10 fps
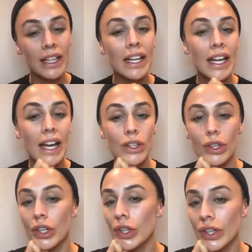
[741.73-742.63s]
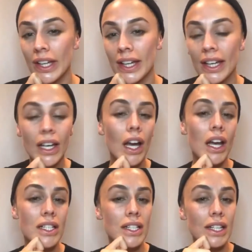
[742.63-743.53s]
and you're going to hook it
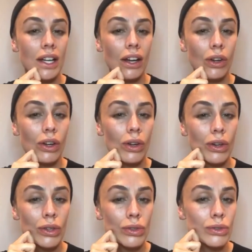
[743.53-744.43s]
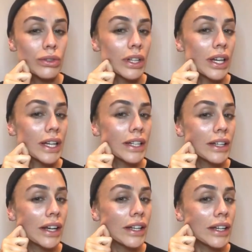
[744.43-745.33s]
underneath, along your jawline, kind
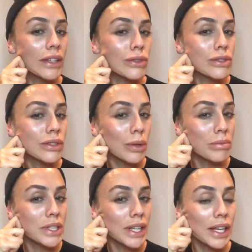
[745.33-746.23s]
of like you're sculpting it.